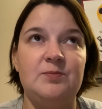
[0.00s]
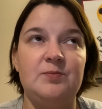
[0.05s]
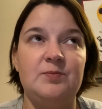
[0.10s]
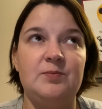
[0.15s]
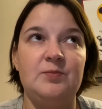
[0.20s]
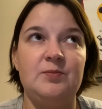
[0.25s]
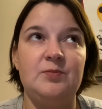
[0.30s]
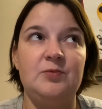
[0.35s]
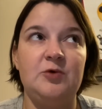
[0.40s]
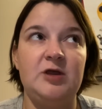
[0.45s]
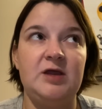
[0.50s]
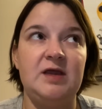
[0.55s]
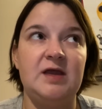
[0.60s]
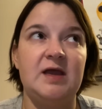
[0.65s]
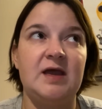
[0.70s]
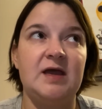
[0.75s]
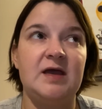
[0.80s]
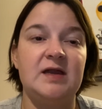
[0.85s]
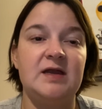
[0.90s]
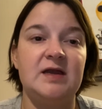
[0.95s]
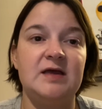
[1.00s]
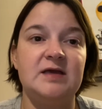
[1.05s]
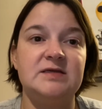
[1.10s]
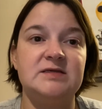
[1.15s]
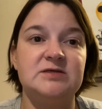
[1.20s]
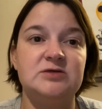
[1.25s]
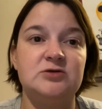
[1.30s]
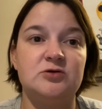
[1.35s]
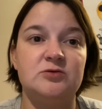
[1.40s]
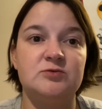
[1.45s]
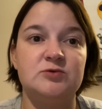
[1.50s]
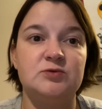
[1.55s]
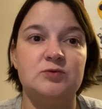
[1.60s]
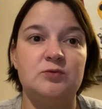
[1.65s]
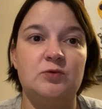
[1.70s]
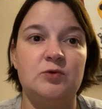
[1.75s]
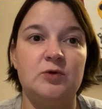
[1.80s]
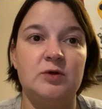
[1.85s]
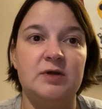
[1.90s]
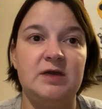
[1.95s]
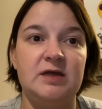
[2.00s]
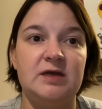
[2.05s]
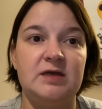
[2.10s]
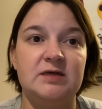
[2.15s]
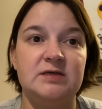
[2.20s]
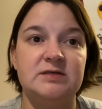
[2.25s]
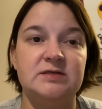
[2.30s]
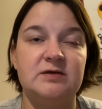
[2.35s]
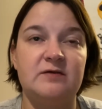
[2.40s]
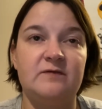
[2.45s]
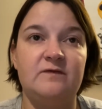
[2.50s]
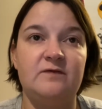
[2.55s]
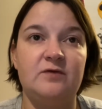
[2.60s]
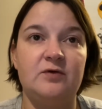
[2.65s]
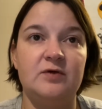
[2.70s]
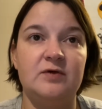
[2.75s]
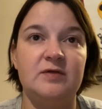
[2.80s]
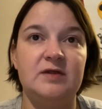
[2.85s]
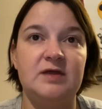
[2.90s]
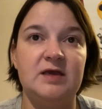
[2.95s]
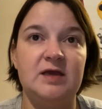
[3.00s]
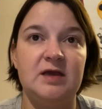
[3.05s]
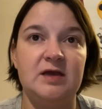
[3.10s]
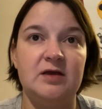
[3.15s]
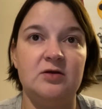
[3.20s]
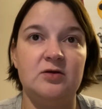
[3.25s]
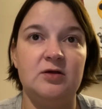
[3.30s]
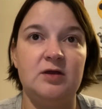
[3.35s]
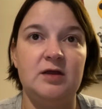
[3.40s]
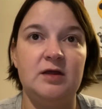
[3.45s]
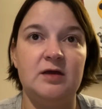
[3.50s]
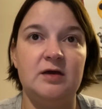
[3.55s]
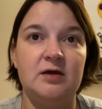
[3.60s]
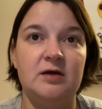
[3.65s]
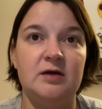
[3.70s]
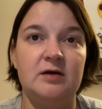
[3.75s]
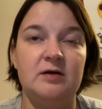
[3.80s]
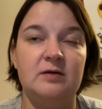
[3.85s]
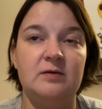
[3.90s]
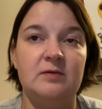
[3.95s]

We had ice storms warnings for the area